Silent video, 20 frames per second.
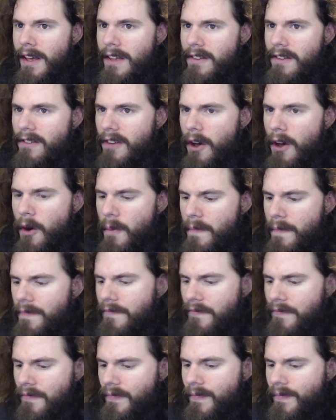So,
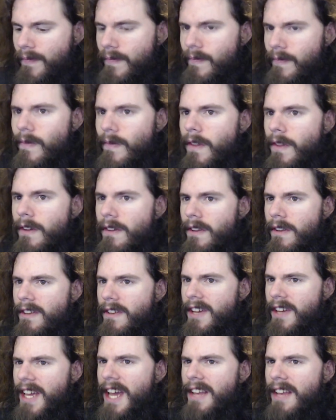
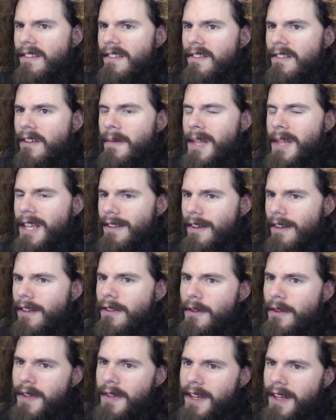to get to some of these
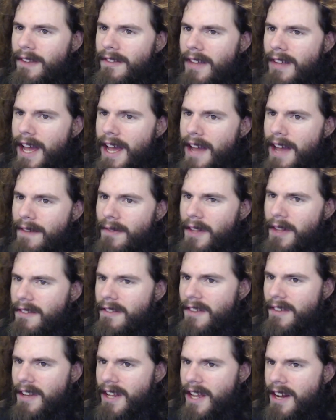other things that I have
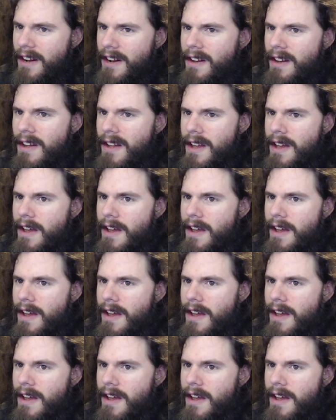listed here,